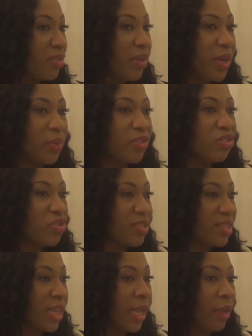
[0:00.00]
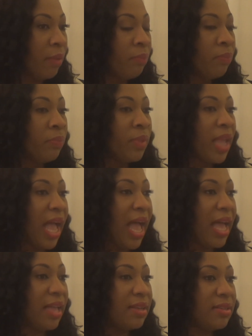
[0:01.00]
The rain was drizzling,
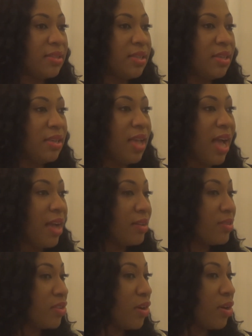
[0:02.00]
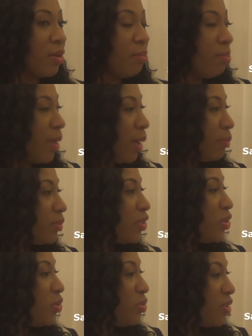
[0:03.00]
and he asked her, "Ma'am,
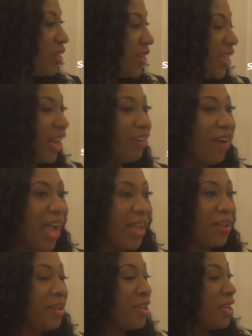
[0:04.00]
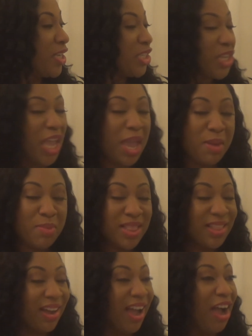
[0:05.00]
do you need a ride?" She came
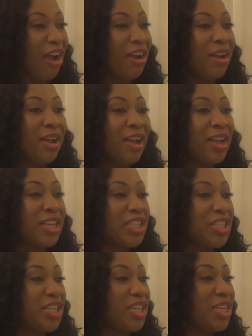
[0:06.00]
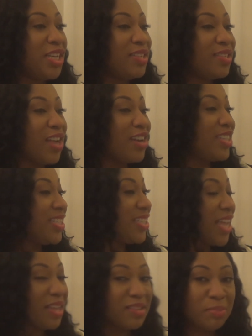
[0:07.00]
in the car. She started
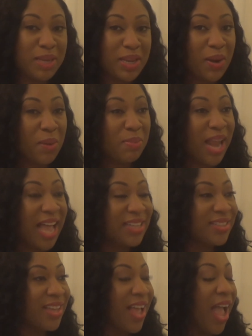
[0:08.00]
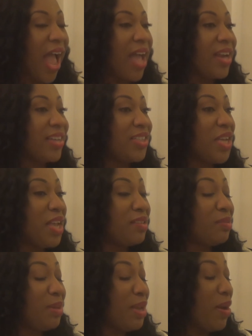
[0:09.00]
to explain her plight, and as she
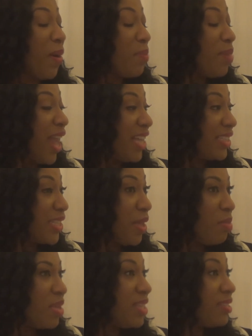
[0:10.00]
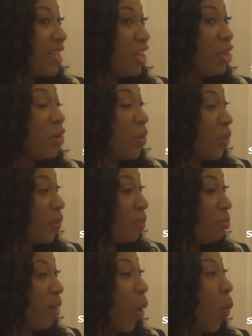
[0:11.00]
explained her plight to him, he said, "You
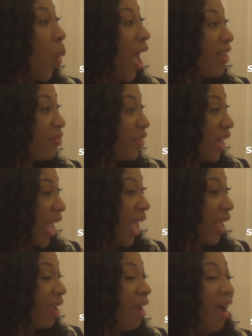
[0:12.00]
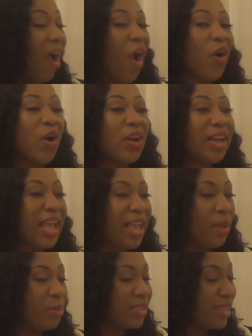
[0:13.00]
know, my wife and I are
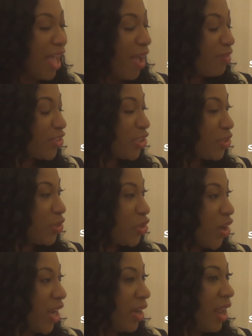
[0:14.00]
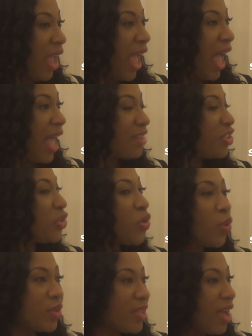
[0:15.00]
unable to have children, and you
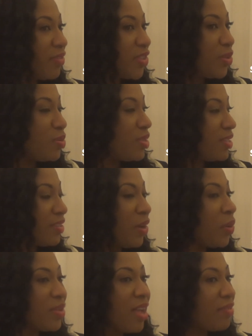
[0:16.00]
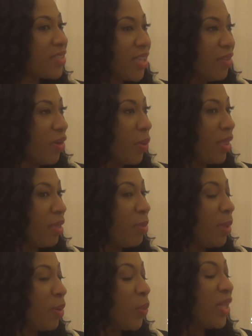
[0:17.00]
don't have to do this. You don't have to give away the
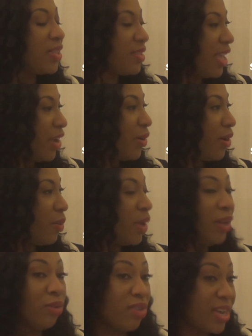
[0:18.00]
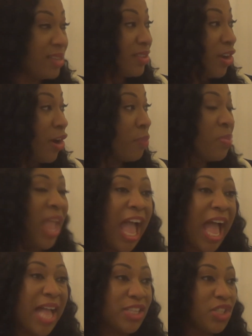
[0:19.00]
baby. We'll take her, we'll raise her."
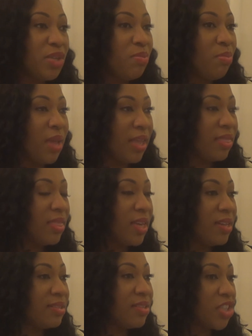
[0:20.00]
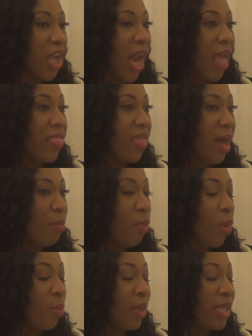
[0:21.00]
And she made the decision at that
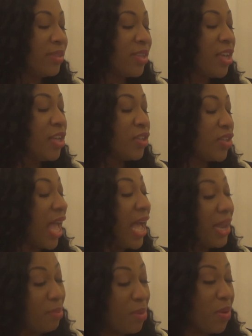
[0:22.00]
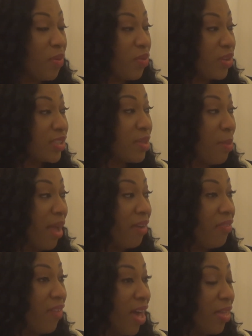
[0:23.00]
moment to hand me over to my
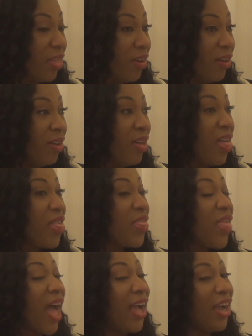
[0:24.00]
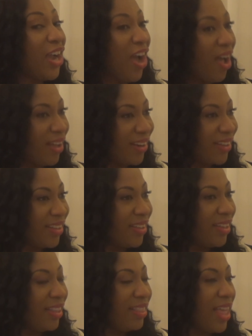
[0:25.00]
father. Thank God
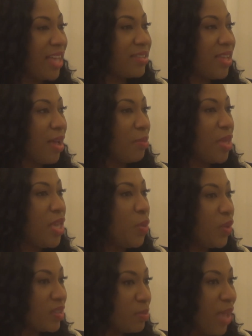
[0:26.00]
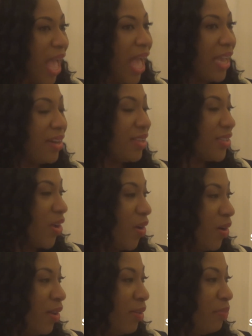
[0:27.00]
that he was behind it
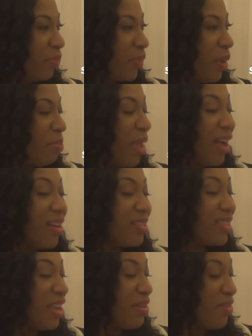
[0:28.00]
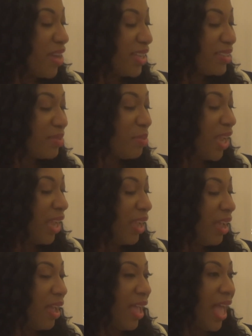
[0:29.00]
all, because they raised me,
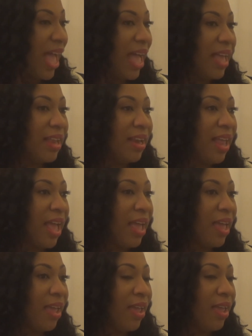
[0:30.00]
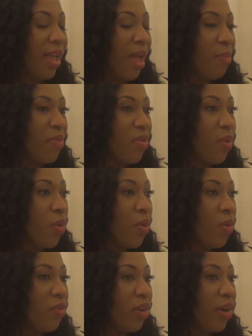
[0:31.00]
and I am
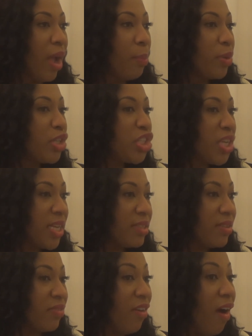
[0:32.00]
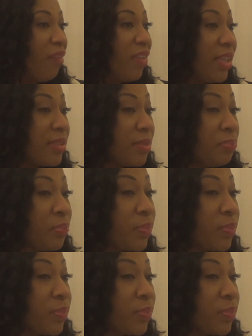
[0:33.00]
so very appreciative of it.